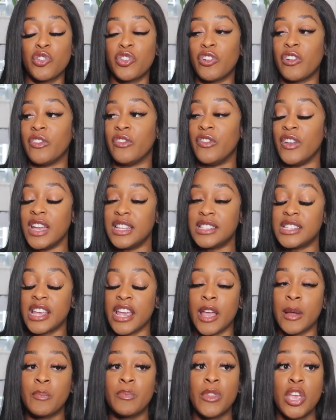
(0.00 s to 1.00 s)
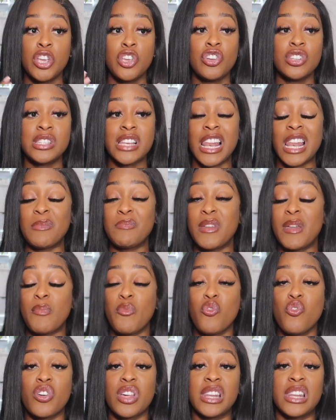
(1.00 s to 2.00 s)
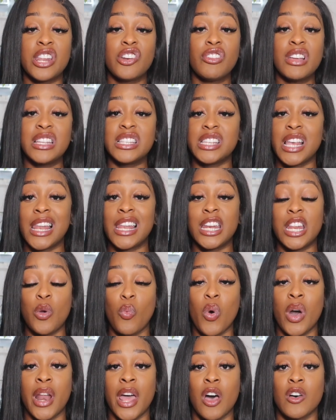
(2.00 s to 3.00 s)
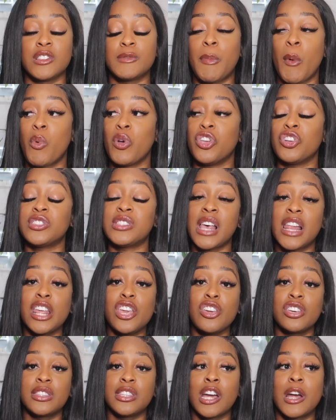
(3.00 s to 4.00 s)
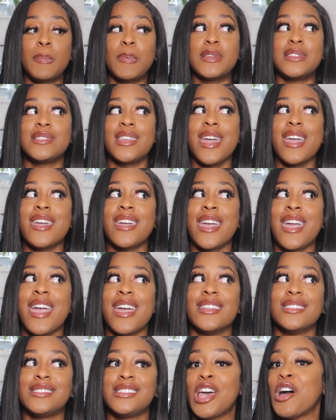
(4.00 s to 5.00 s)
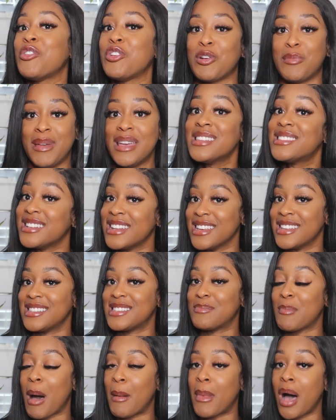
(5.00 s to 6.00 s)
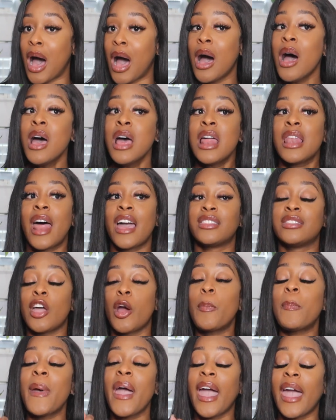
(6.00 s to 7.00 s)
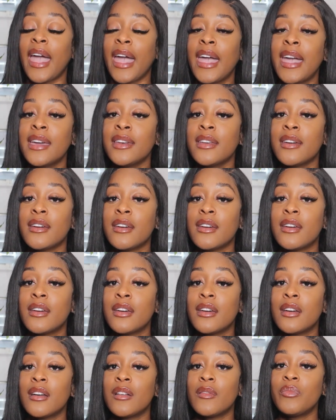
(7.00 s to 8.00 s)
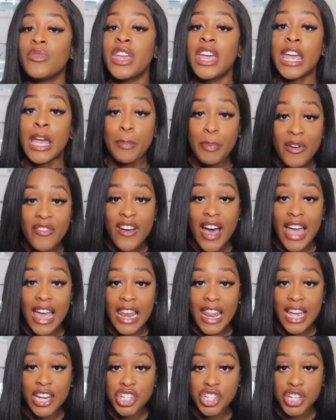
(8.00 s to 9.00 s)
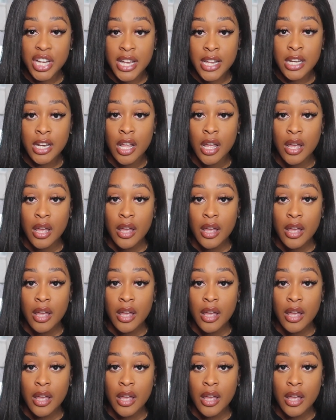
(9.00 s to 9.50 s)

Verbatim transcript: or you're venting, you're telling people who can literally tell anyone else. But when you're telling your therapist, they can't tell your business, mama. Like, they're paid. HIPAA violation